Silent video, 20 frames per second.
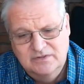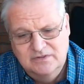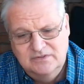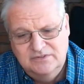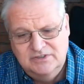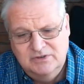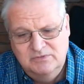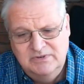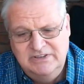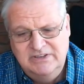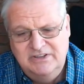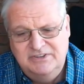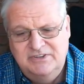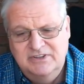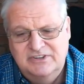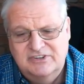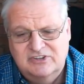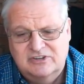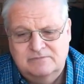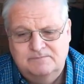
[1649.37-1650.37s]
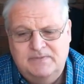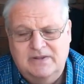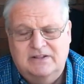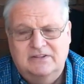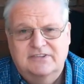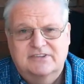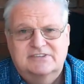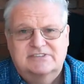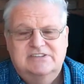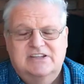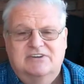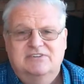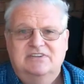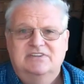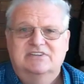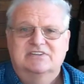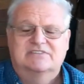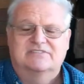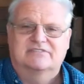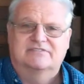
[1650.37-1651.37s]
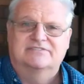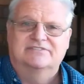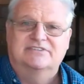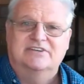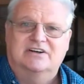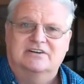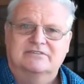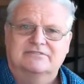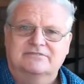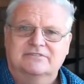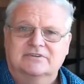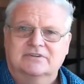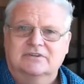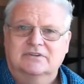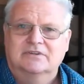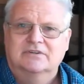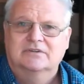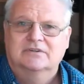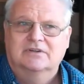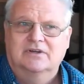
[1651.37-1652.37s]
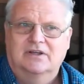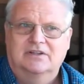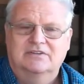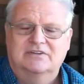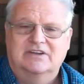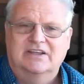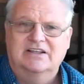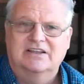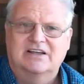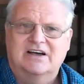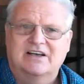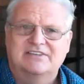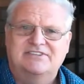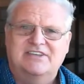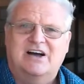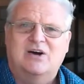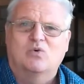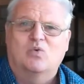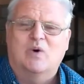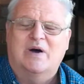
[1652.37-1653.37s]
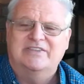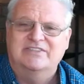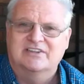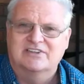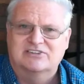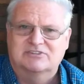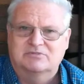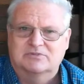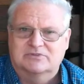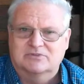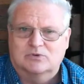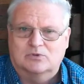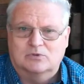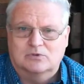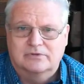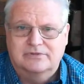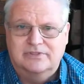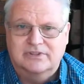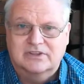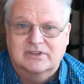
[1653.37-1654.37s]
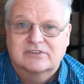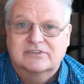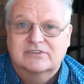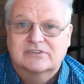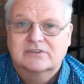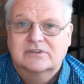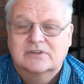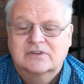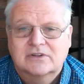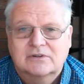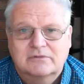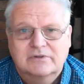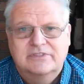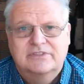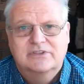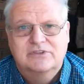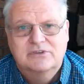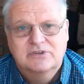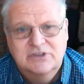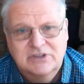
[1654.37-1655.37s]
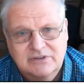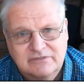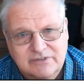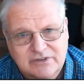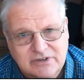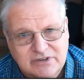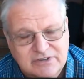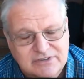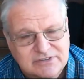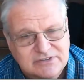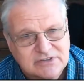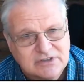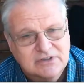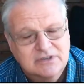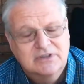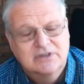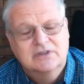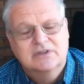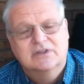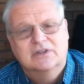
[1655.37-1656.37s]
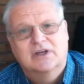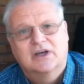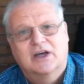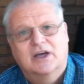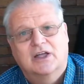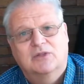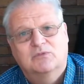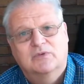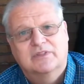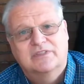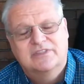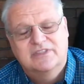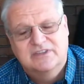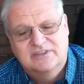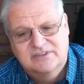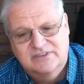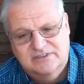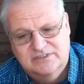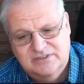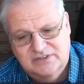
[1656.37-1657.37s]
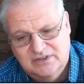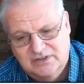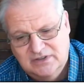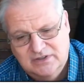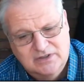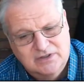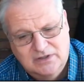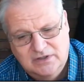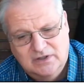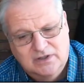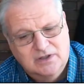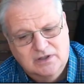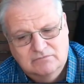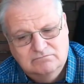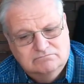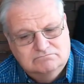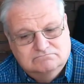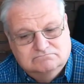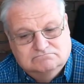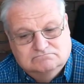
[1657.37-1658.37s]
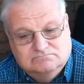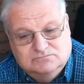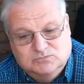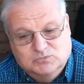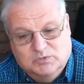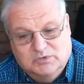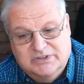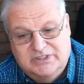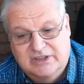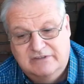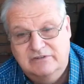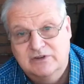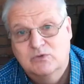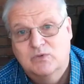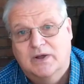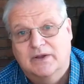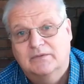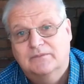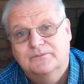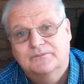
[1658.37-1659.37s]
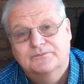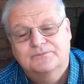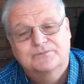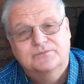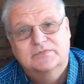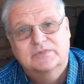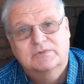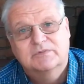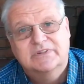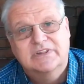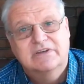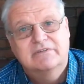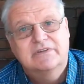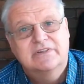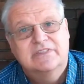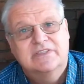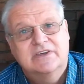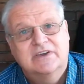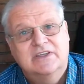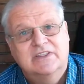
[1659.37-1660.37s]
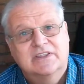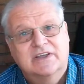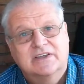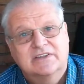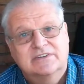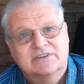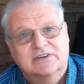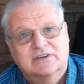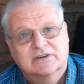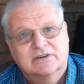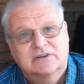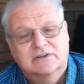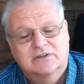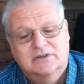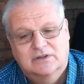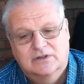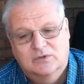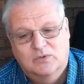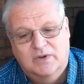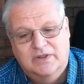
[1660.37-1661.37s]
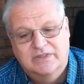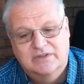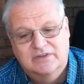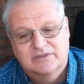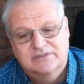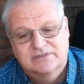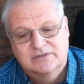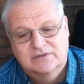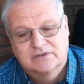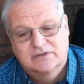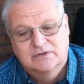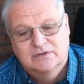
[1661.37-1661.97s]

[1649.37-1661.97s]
So we need to dispel this loneliness of self and realize our oneness with all things, with the universe and with things, with everyone, with everything in nature, the oneness.